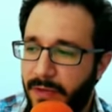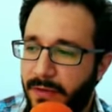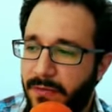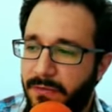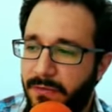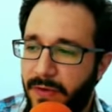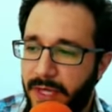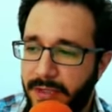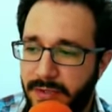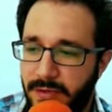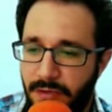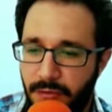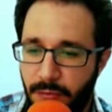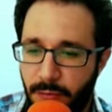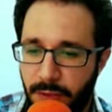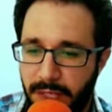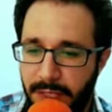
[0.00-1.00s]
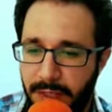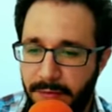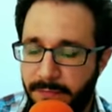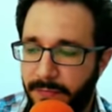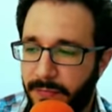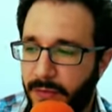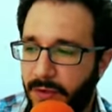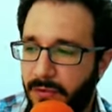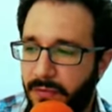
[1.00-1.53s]
Phase 3
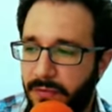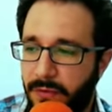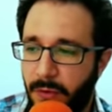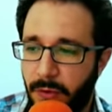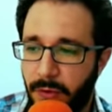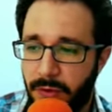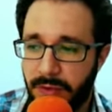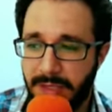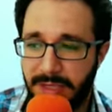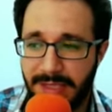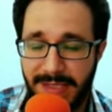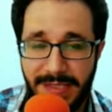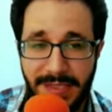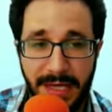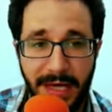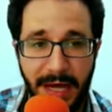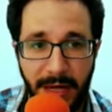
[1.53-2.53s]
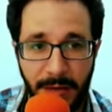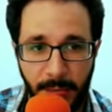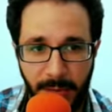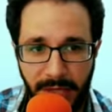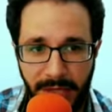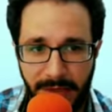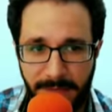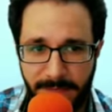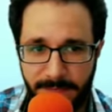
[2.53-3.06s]
for Zeir
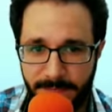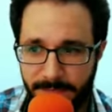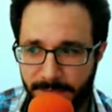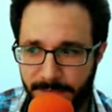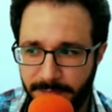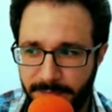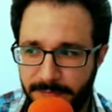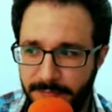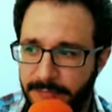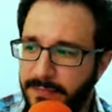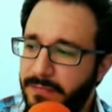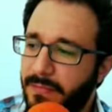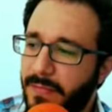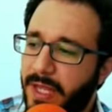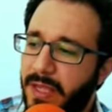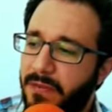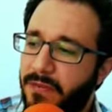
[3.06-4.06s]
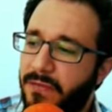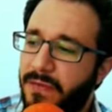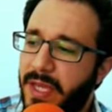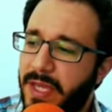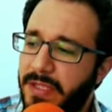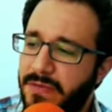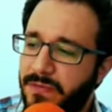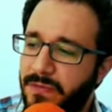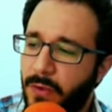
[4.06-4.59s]
Anpin. And
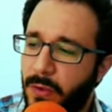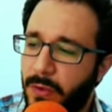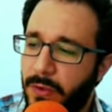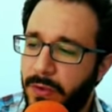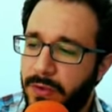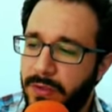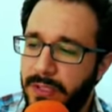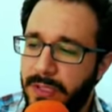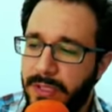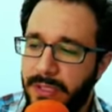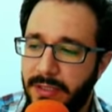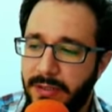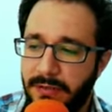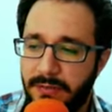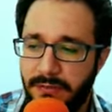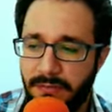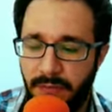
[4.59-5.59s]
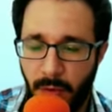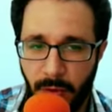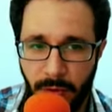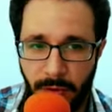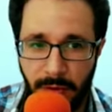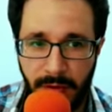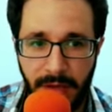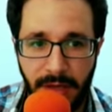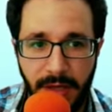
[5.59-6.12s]
phase 4
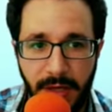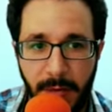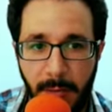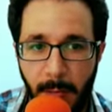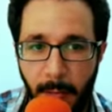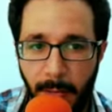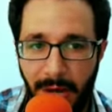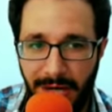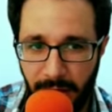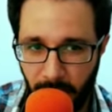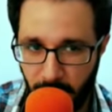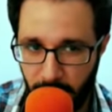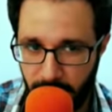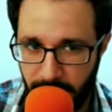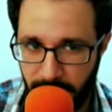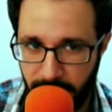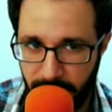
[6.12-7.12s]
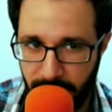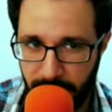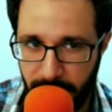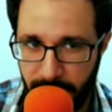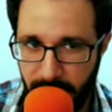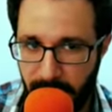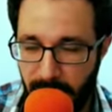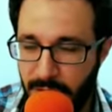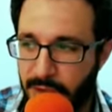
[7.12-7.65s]
for Malchut.
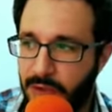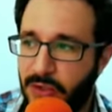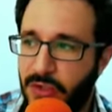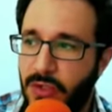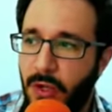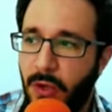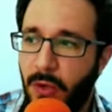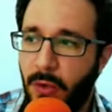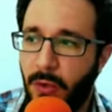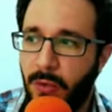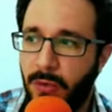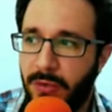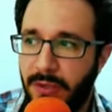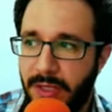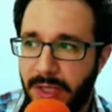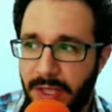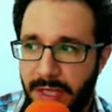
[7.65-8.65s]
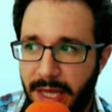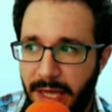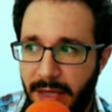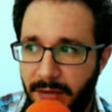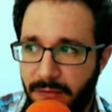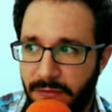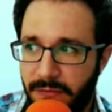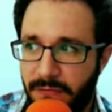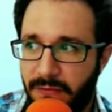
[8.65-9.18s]
So
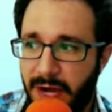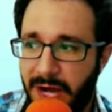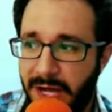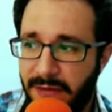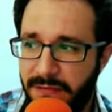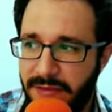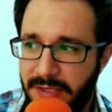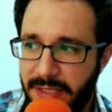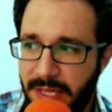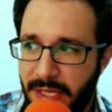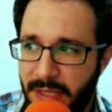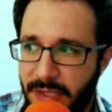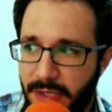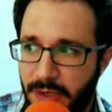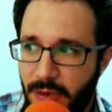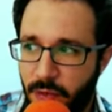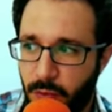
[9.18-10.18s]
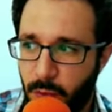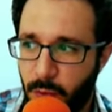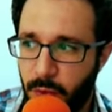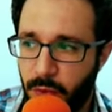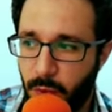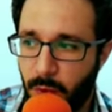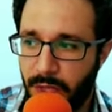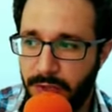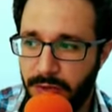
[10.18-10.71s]
again, five stages, root
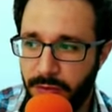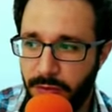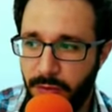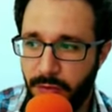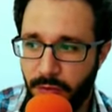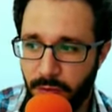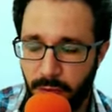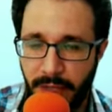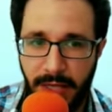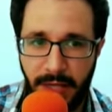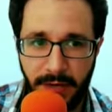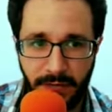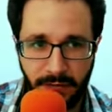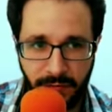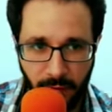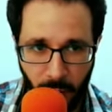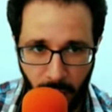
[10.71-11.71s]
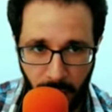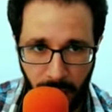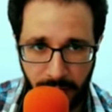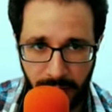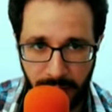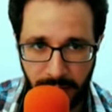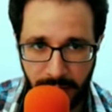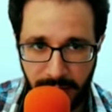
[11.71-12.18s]
1, 2, 3, and 4.